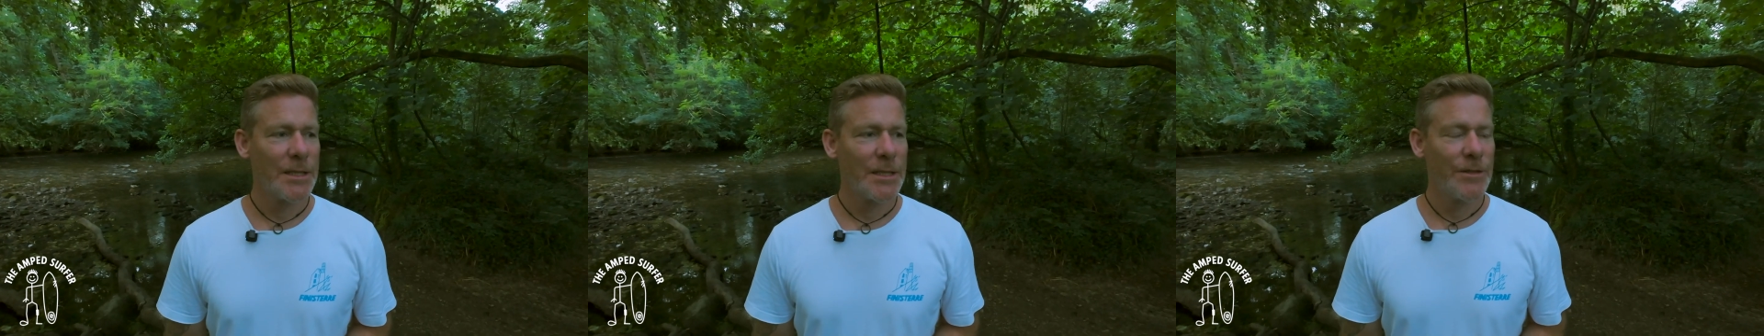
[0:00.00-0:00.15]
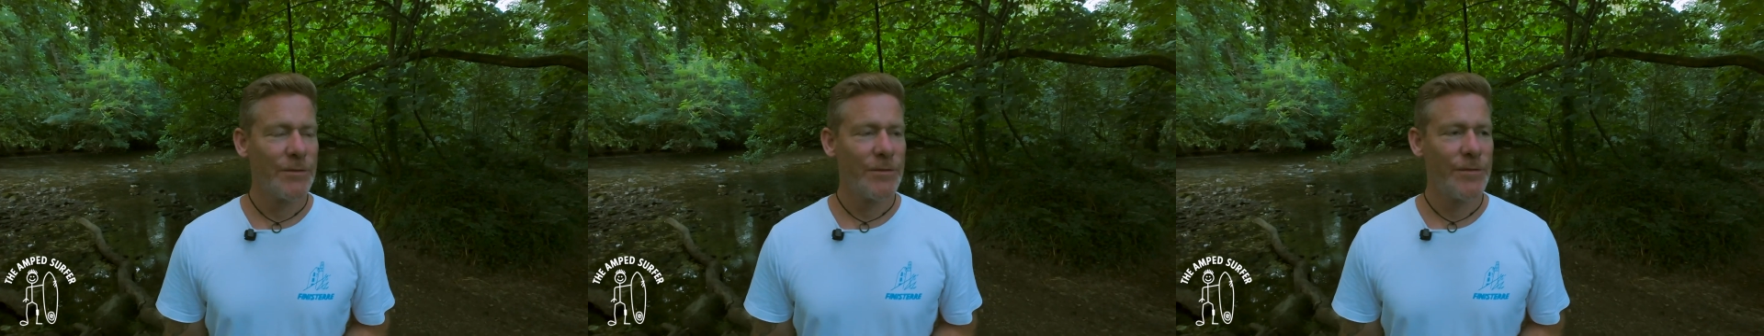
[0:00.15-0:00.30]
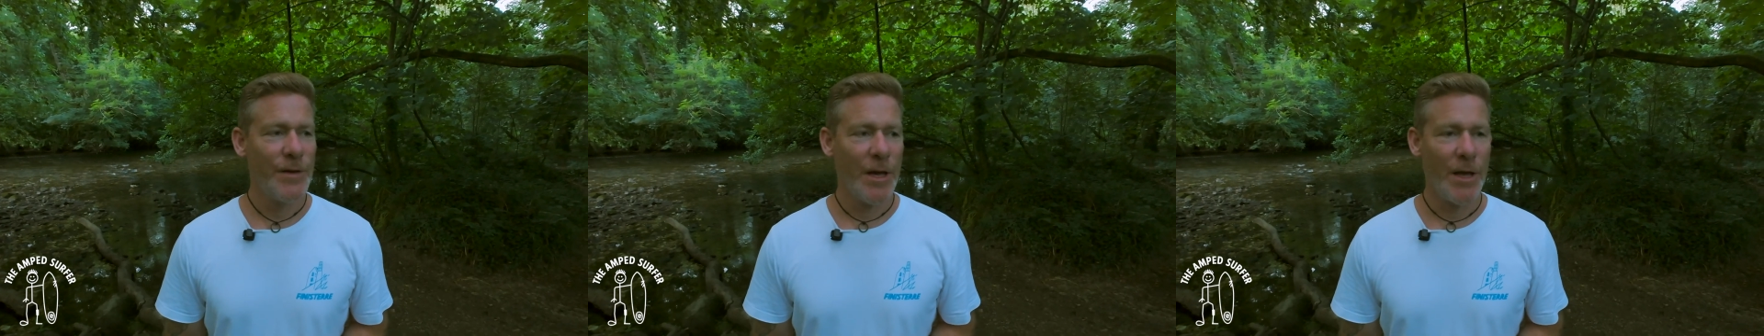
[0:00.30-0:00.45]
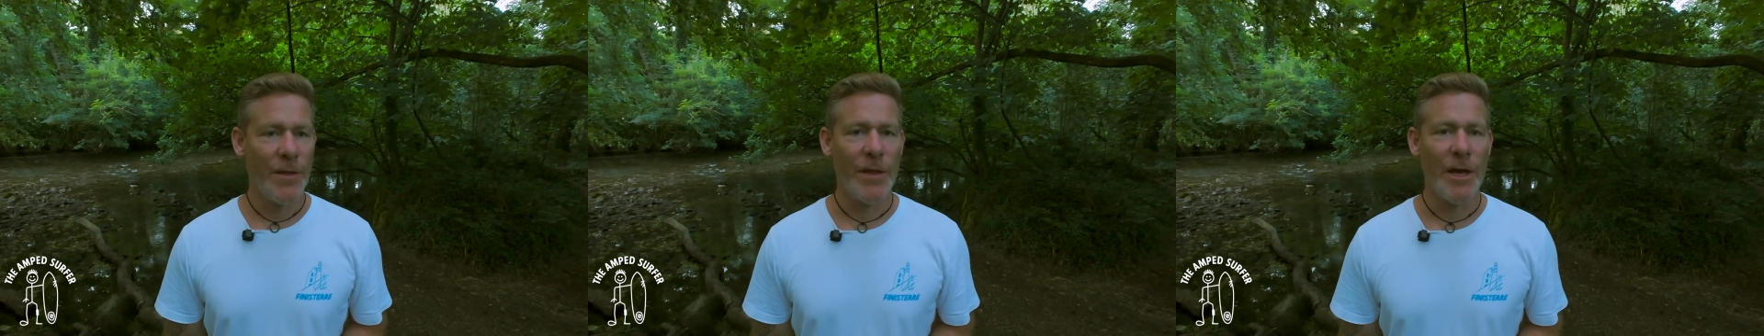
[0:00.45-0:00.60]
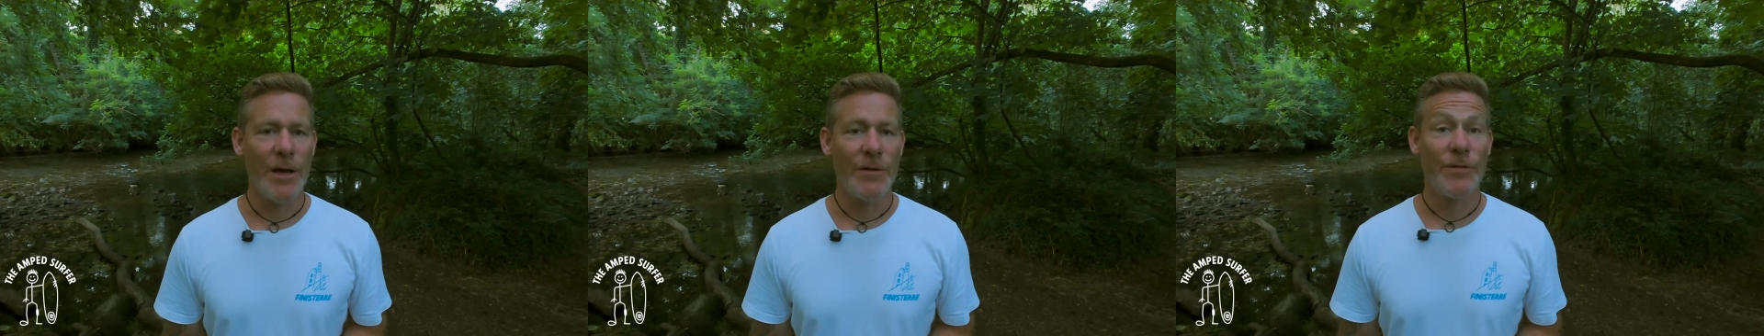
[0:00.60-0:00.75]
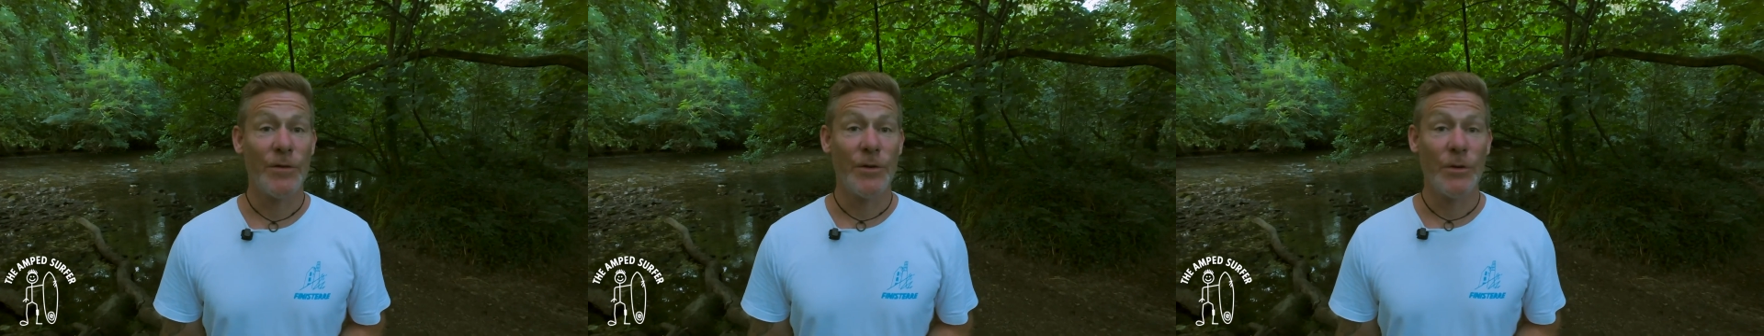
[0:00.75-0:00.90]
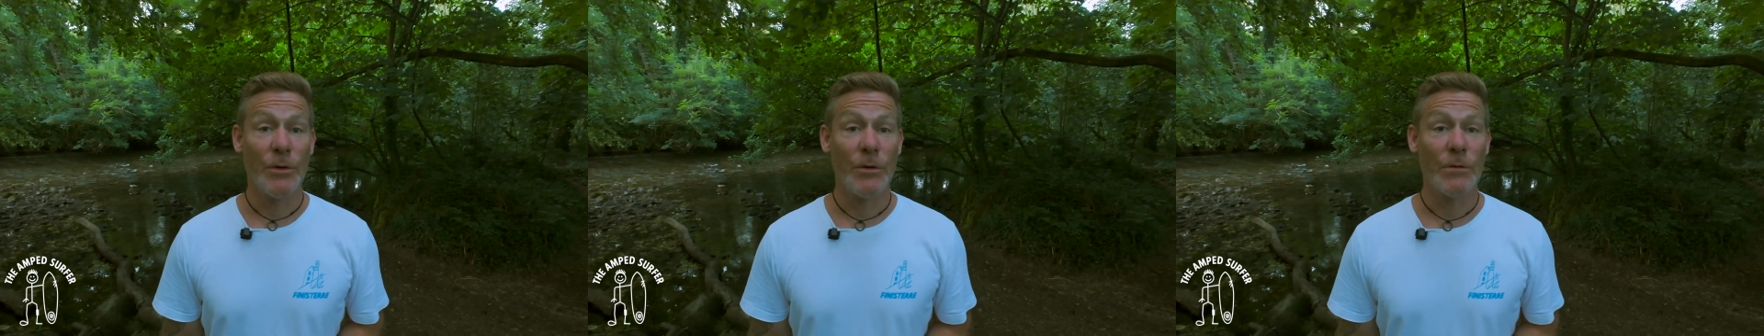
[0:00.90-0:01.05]
found that
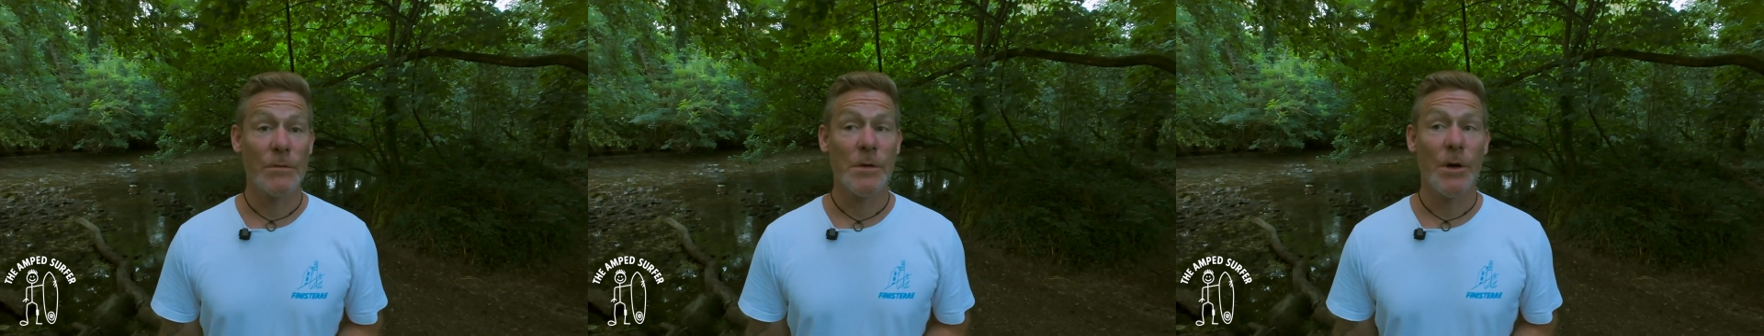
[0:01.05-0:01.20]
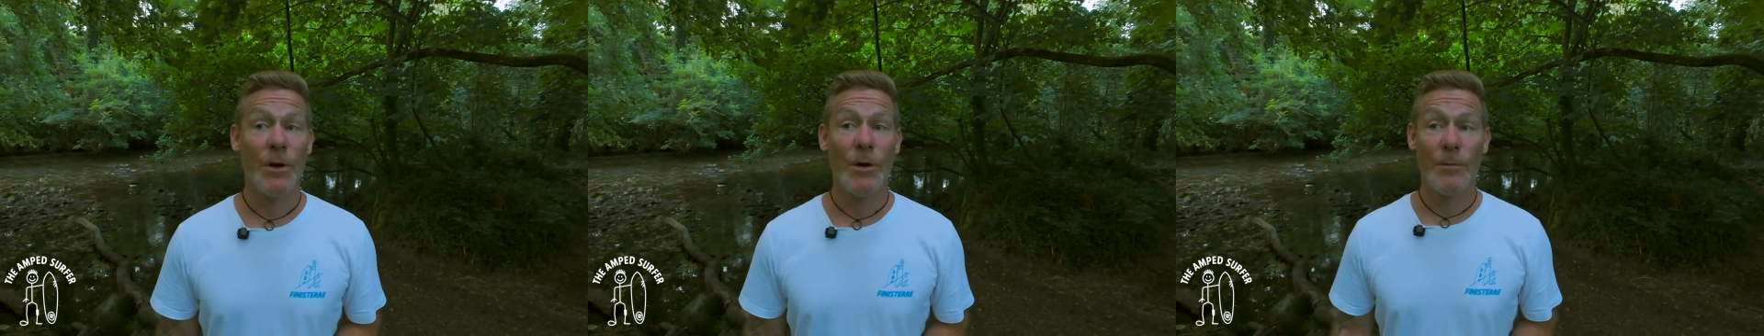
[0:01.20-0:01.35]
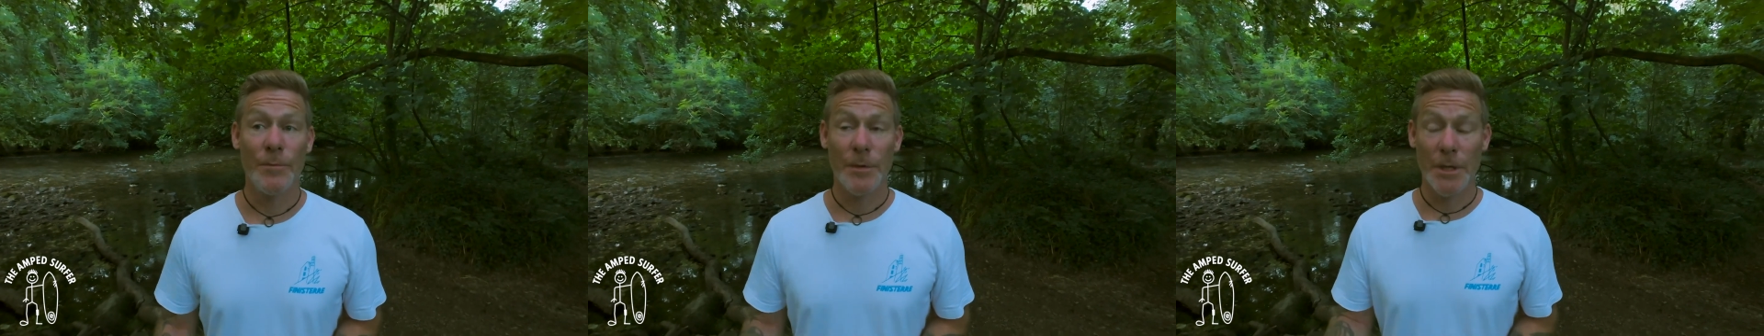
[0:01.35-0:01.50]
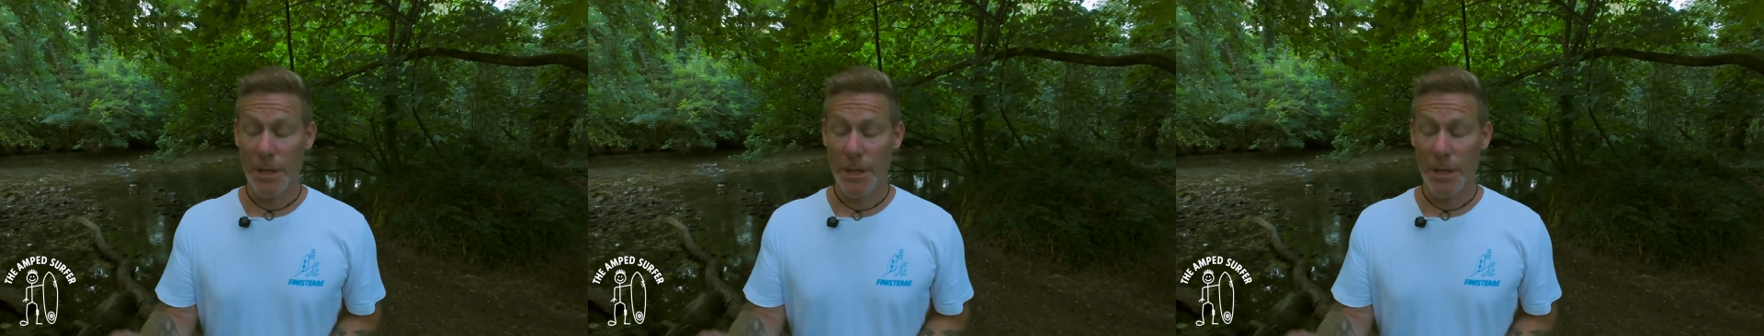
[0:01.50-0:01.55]
for a long time,